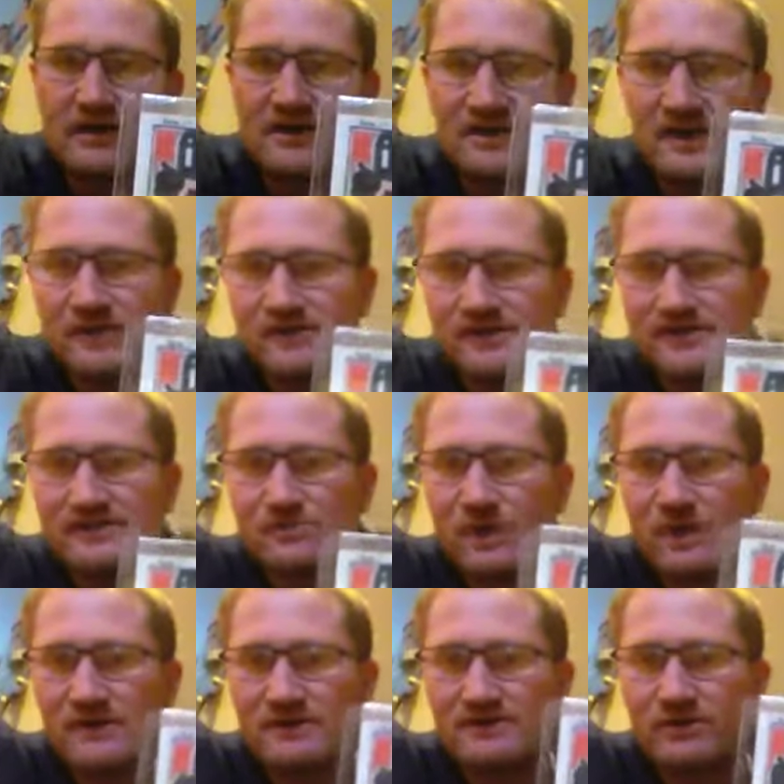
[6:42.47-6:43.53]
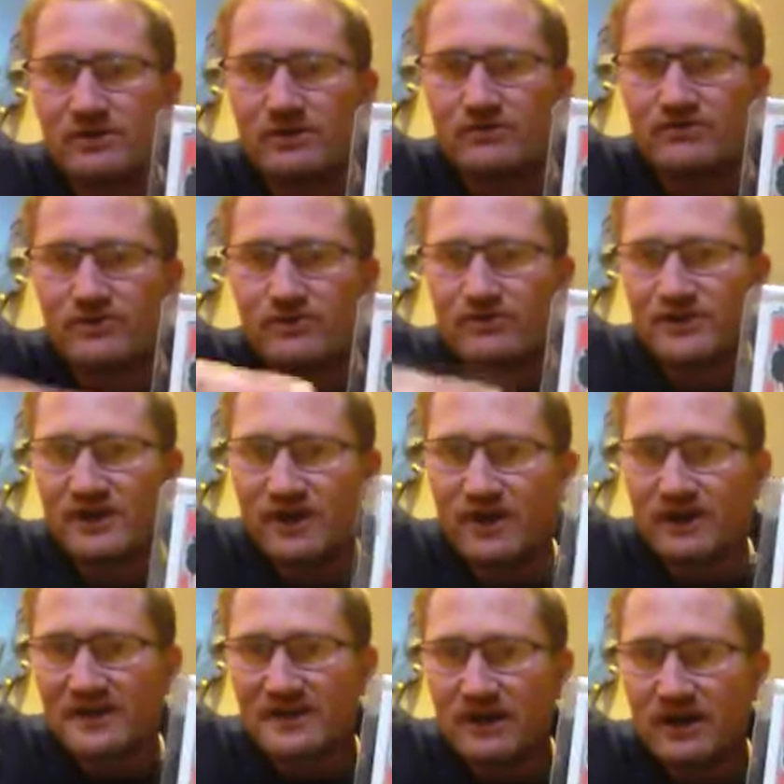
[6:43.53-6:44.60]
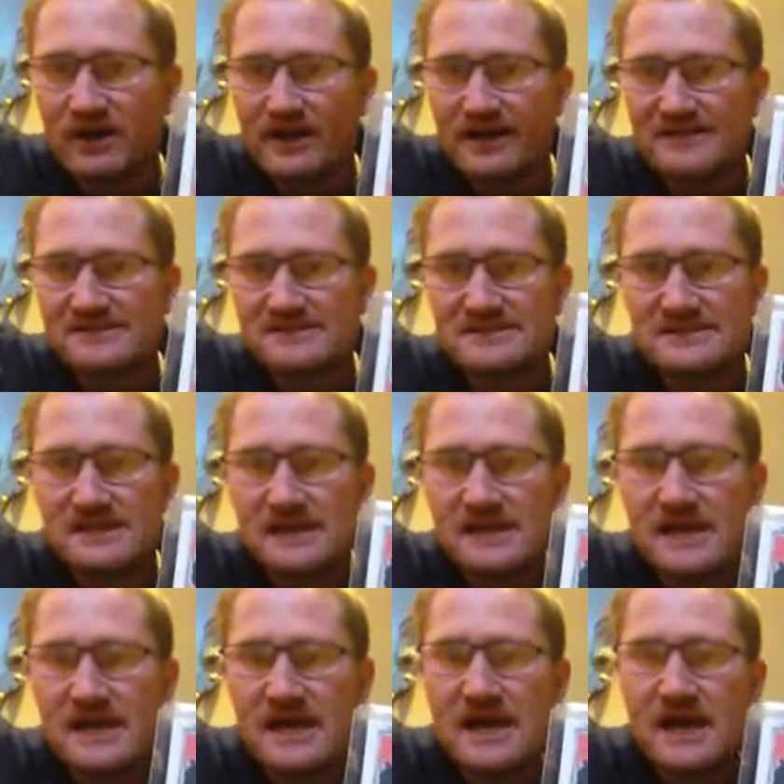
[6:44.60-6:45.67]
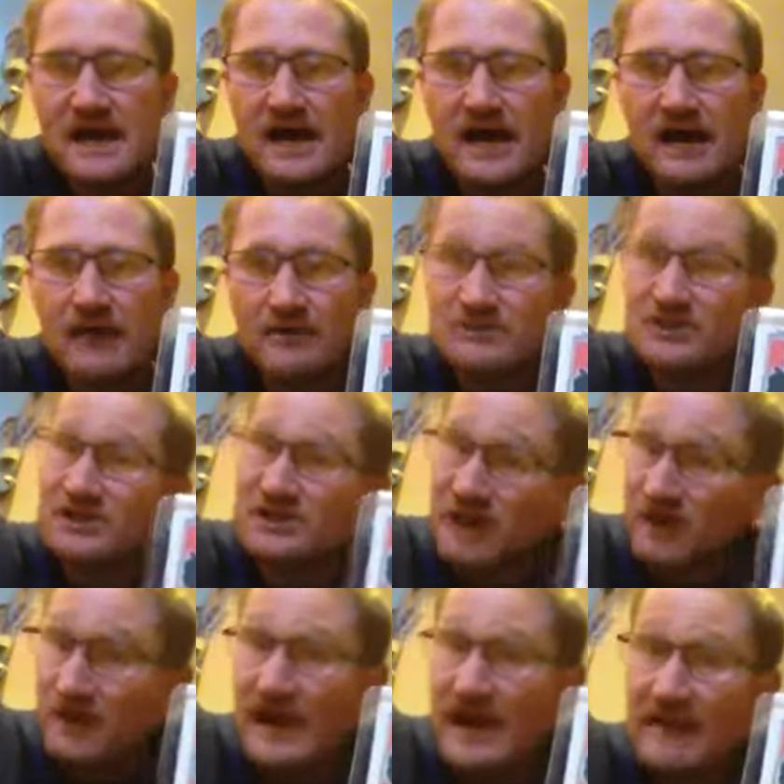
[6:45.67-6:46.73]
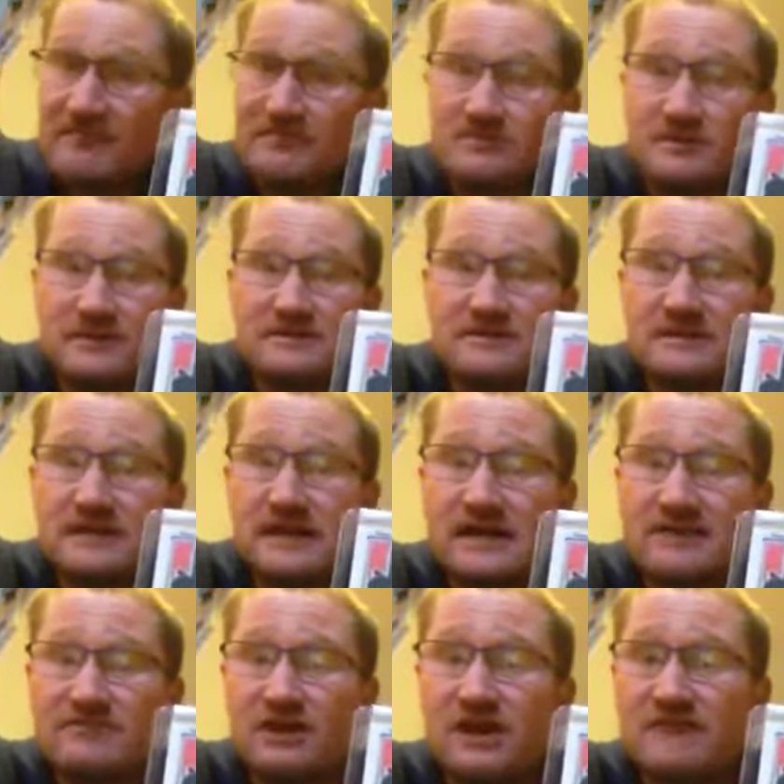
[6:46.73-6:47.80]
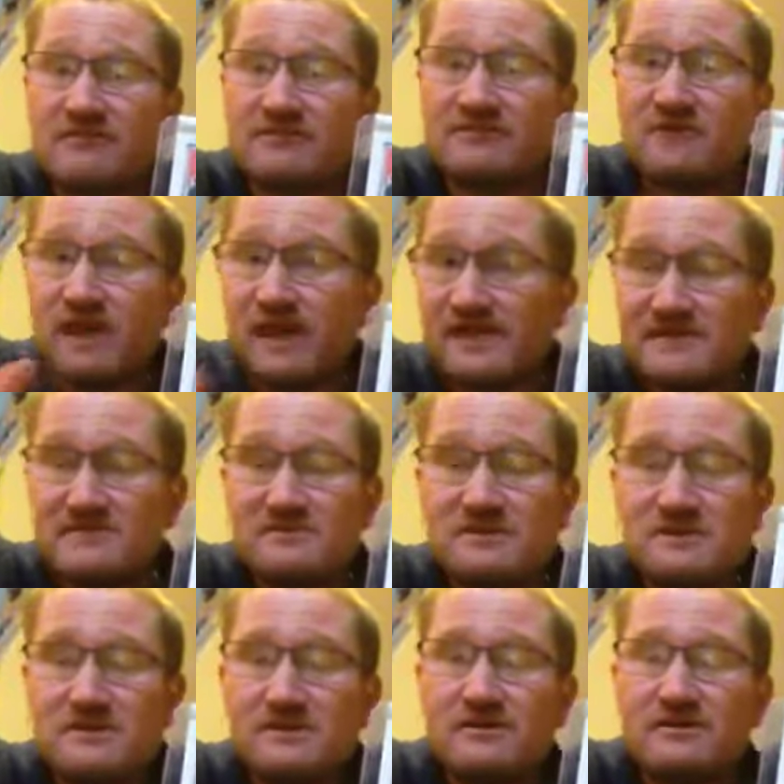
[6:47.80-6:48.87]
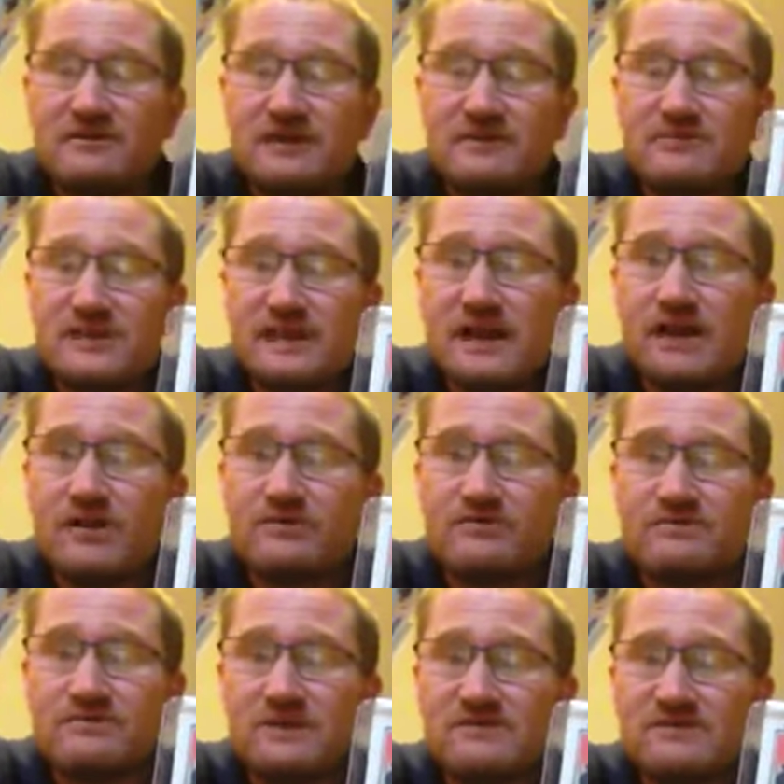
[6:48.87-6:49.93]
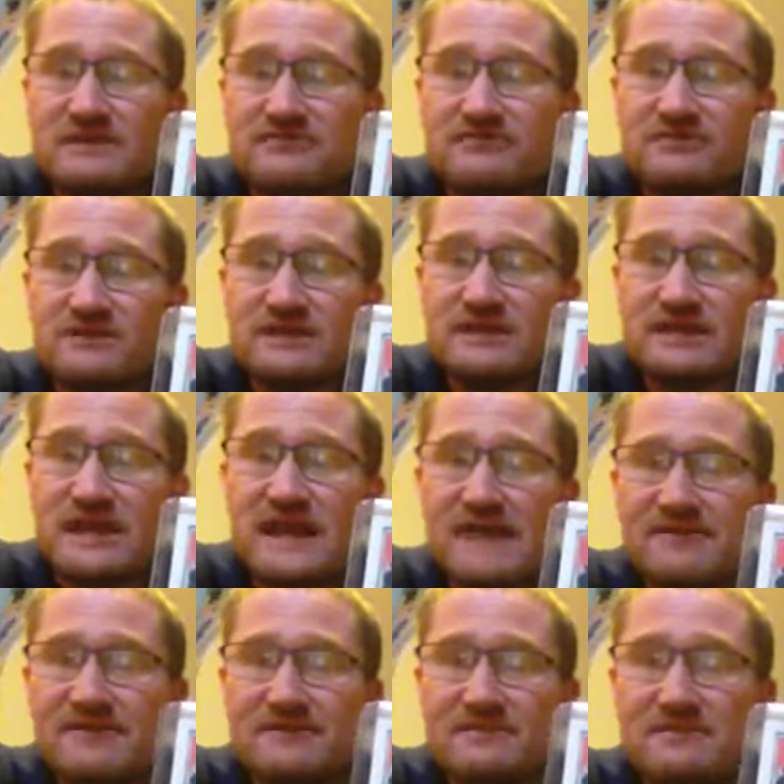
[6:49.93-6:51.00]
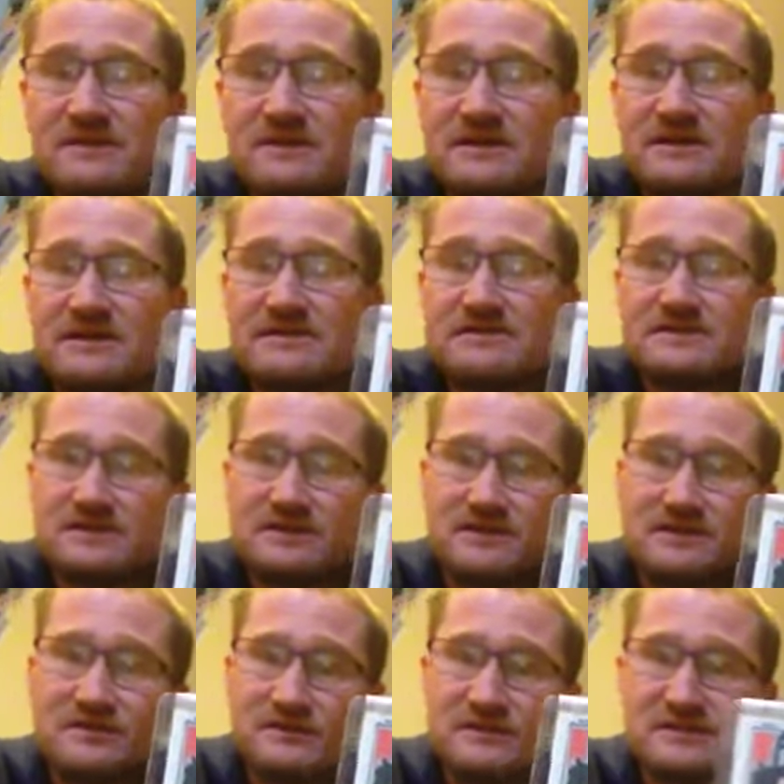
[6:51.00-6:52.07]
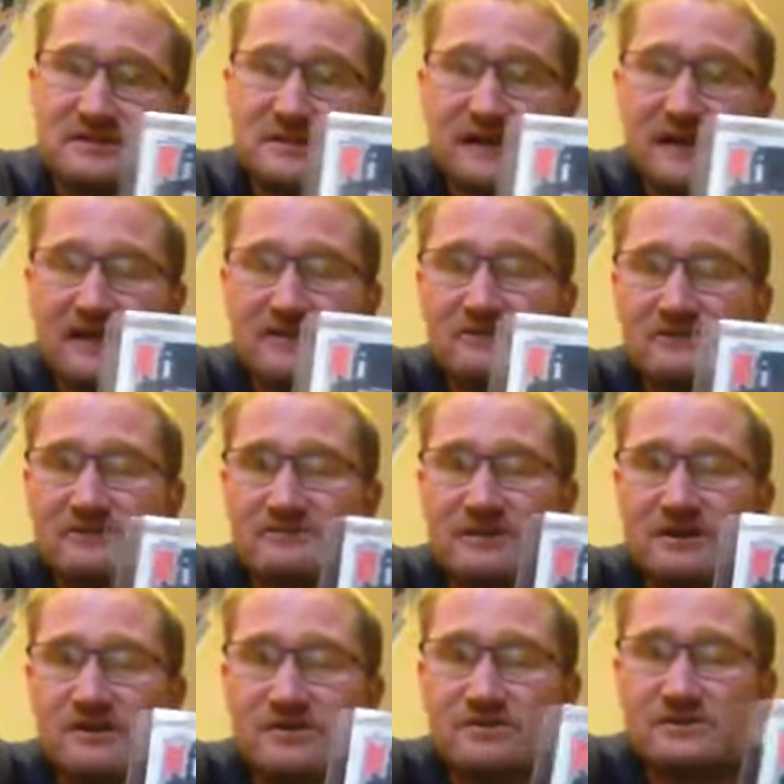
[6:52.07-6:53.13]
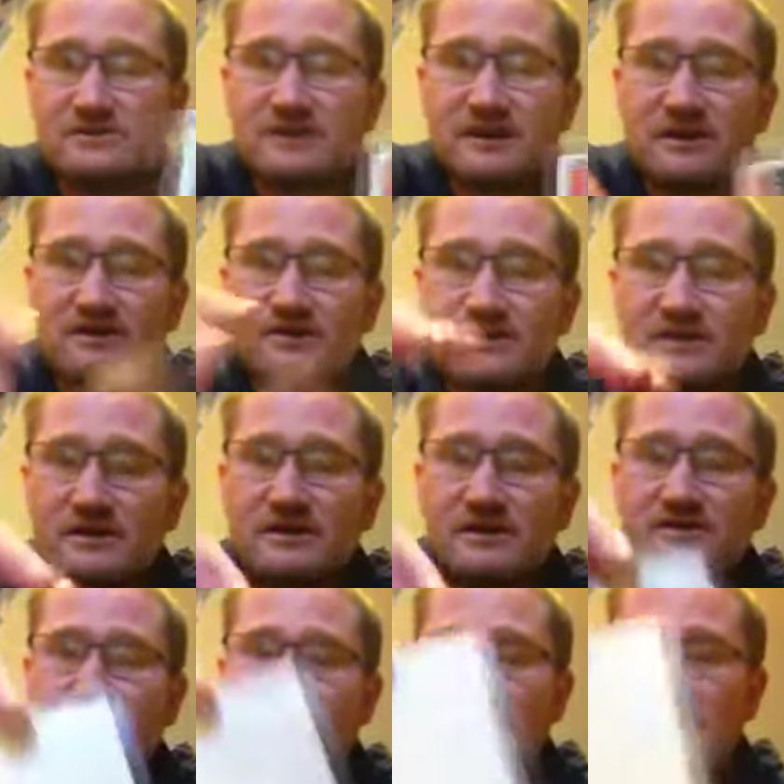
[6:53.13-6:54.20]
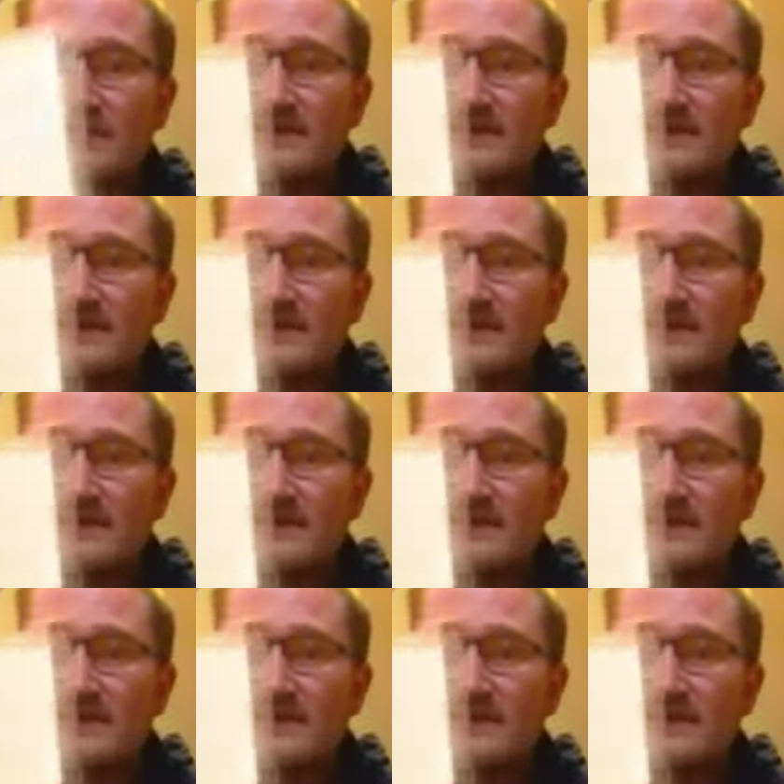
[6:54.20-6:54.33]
know there's one of Laurel and Hardy like this, which I don't have, but if I ever find them or able to get hold of them, I'll definitely add them to this collection of an old style trade